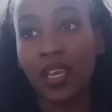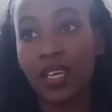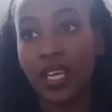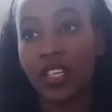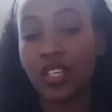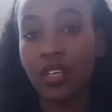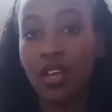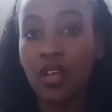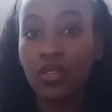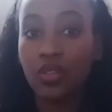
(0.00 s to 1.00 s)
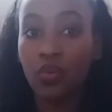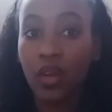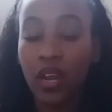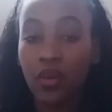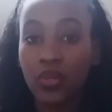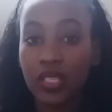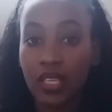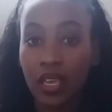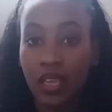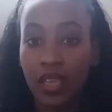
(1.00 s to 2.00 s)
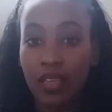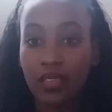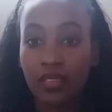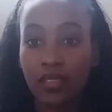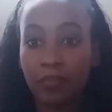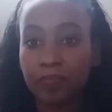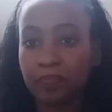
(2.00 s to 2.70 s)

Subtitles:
second nature. So what I would say is,